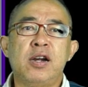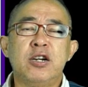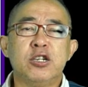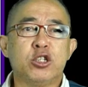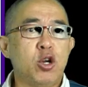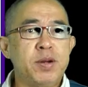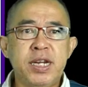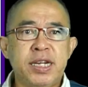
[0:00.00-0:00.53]

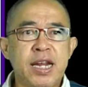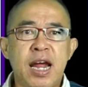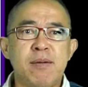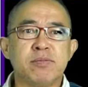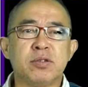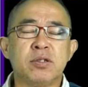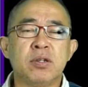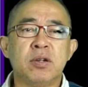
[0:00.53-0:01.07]
So many
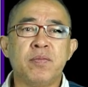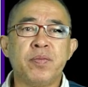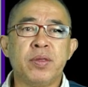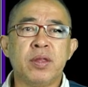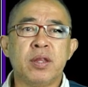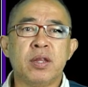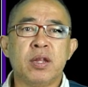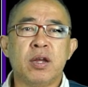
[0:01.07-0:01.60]
times,
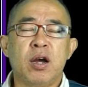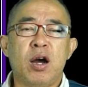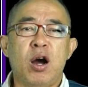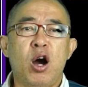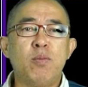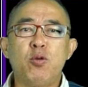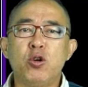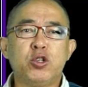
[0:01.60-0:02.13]

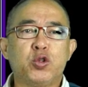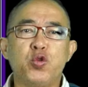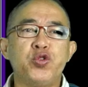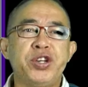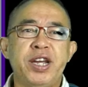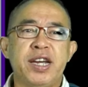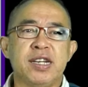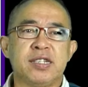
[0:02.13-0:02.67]
almost two
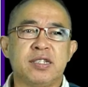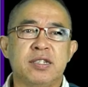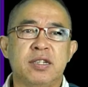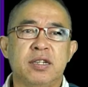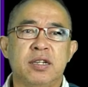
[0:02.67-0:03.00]
years.